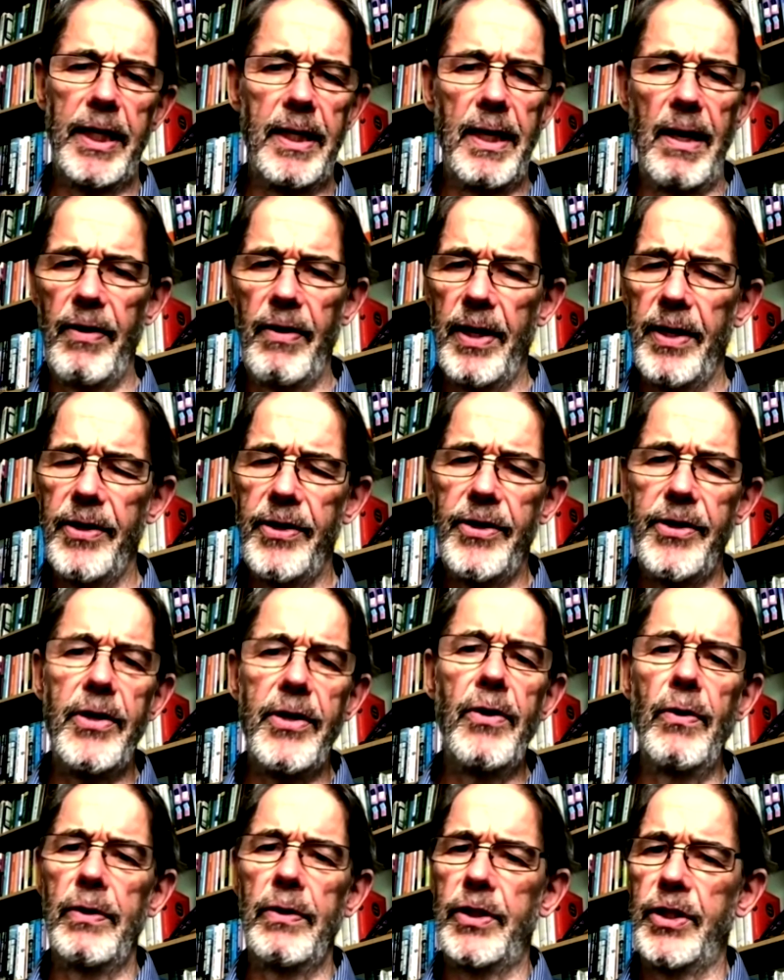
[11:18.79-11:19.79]
Another
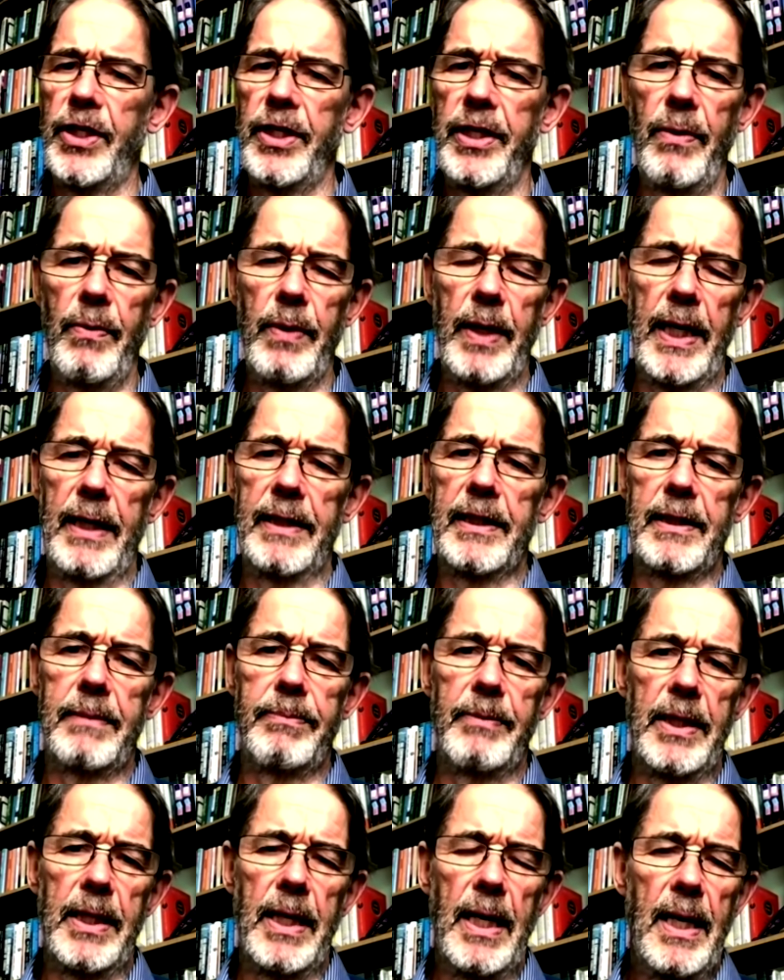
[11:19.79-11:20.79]
huge new
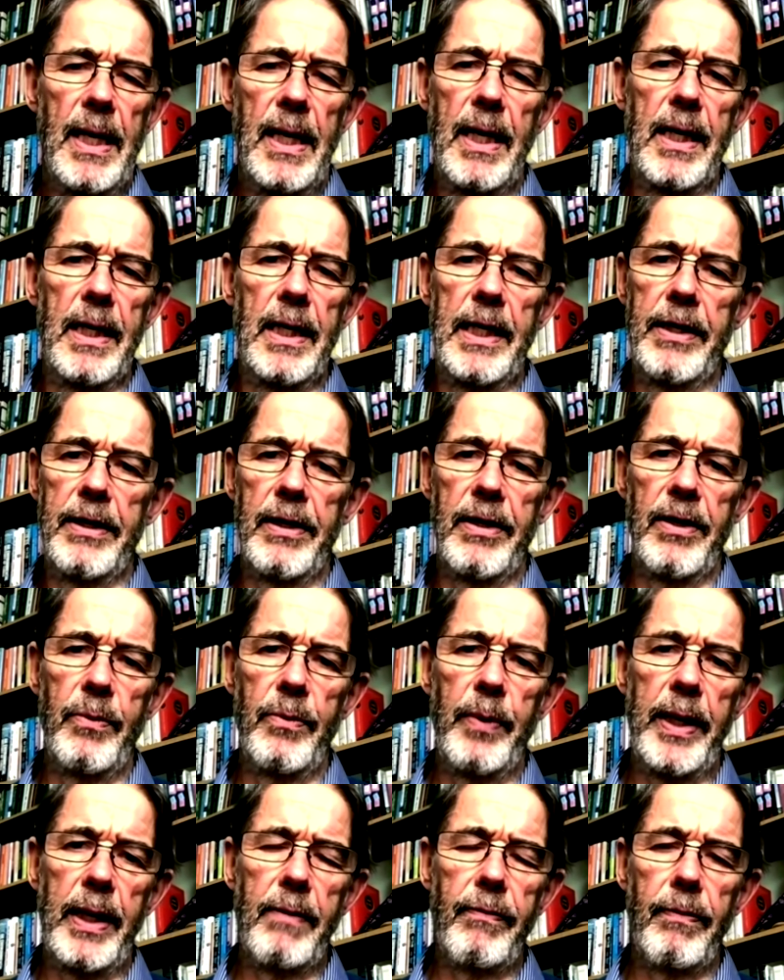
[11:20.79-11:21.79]
announcement earlier in
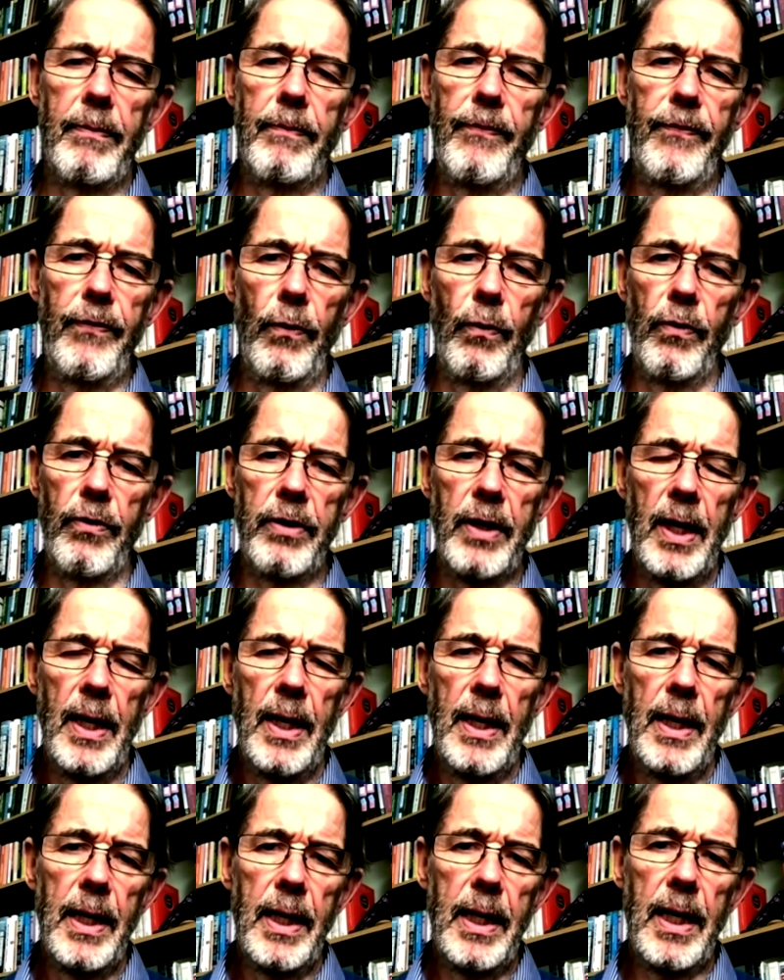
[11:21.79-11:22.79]
the week from Ford
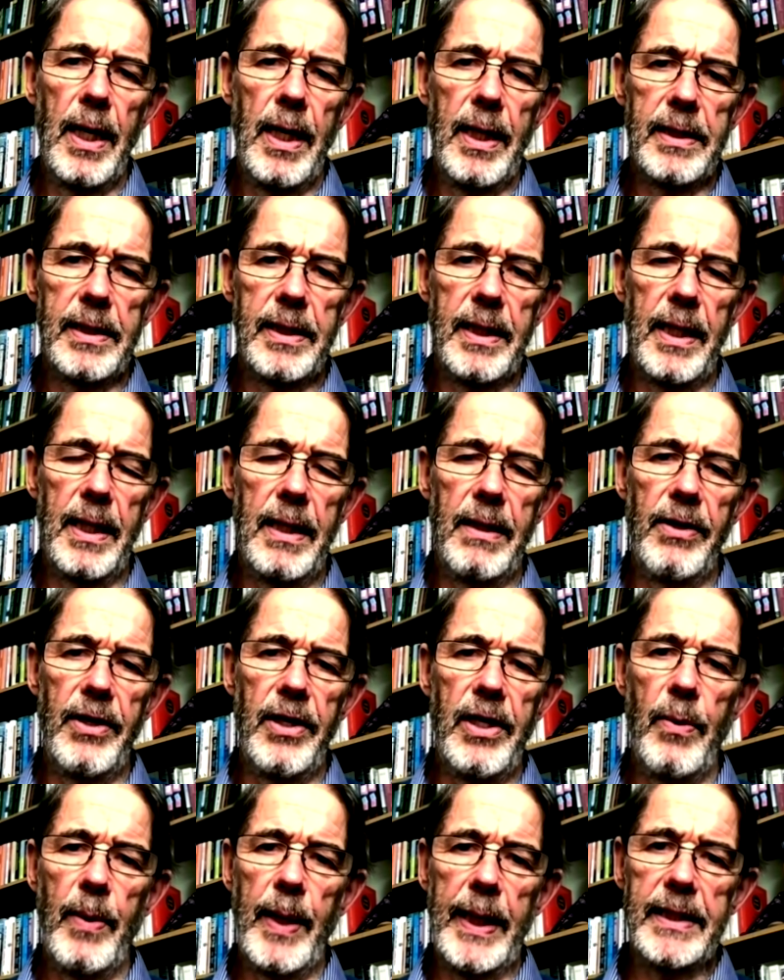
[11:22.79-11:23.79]
Cars in
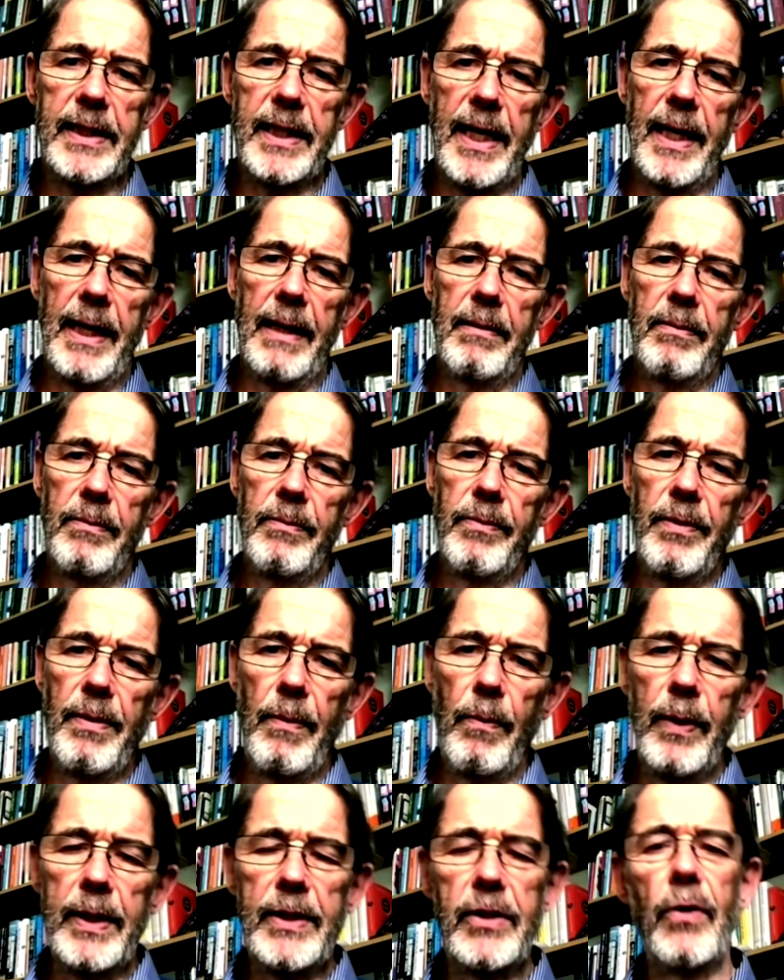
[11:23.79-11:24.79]
the USA.
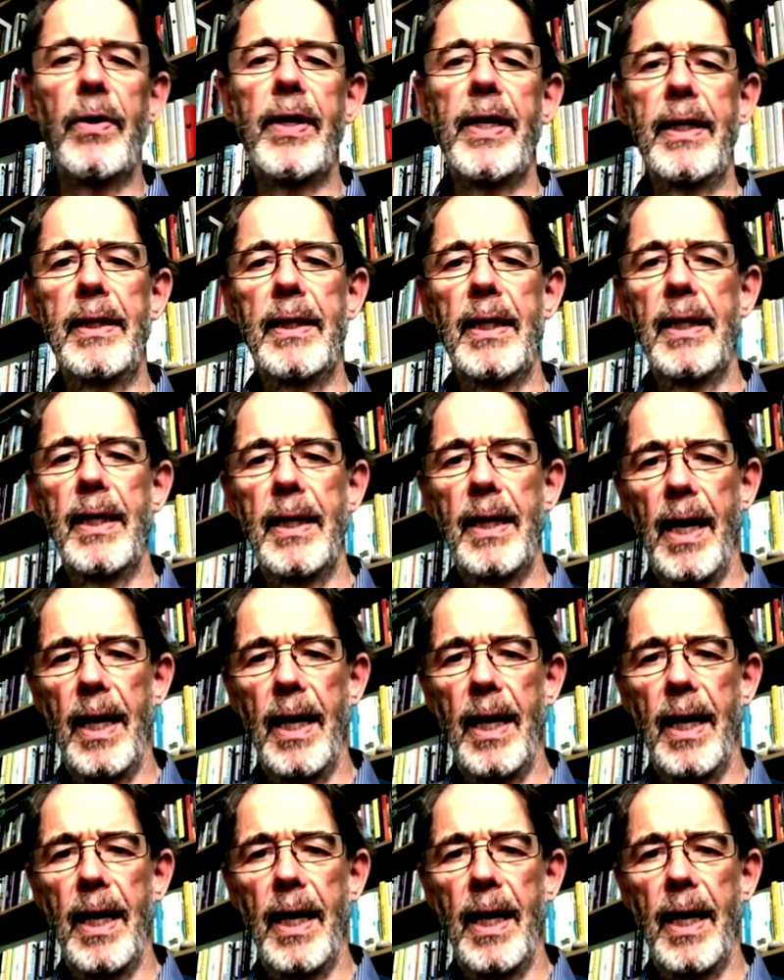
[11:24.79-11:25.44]
We're talking